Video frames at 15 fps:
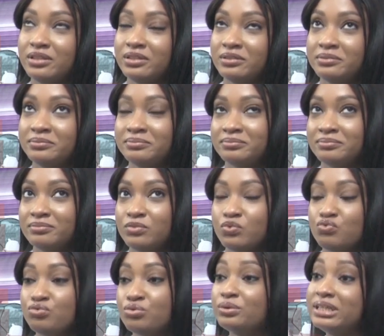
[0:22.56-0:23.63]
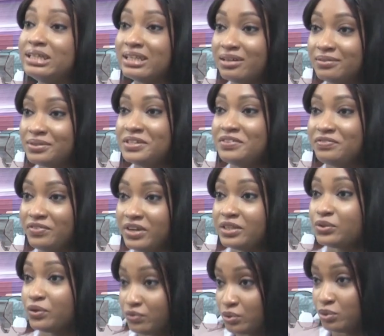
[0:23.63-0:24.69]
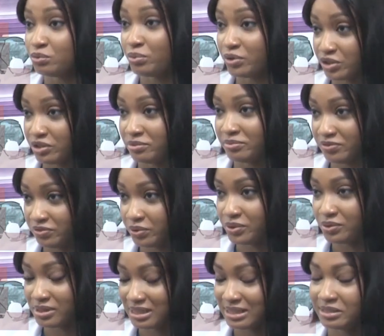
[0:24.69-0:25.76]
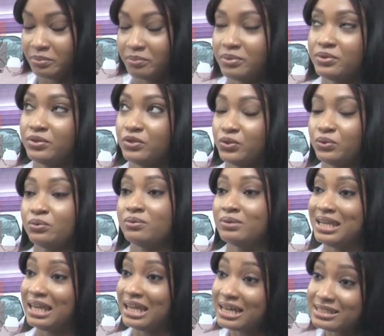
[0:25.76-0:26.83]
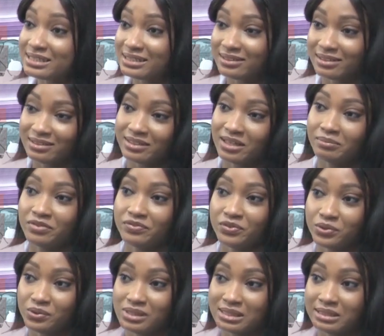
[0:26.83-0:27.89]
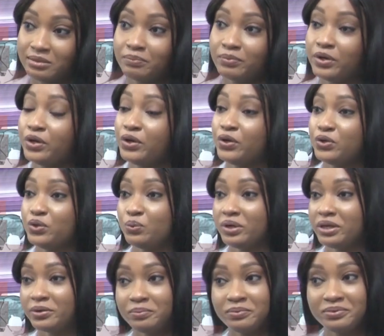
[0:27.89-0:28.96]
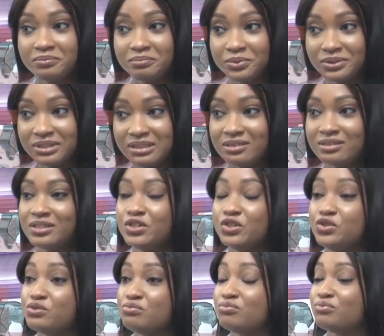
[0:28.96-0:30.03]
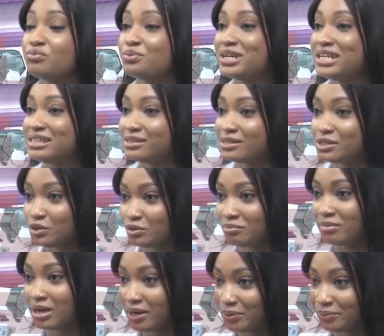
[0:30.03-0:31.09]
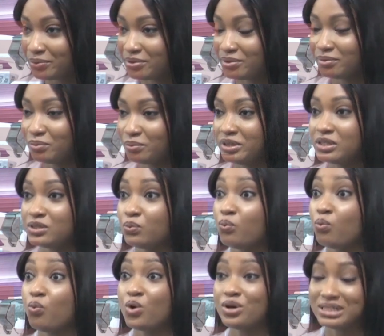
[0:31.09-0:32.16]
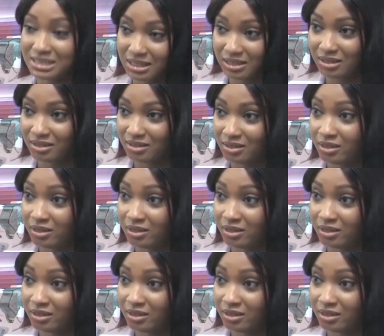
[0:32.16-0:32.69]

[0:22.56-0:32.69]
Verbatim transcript: um, ruling out the effect of toothbrushing before you sleep. So last thing at night before you sleep, you wake up in the morning, you rinse your mouth with water.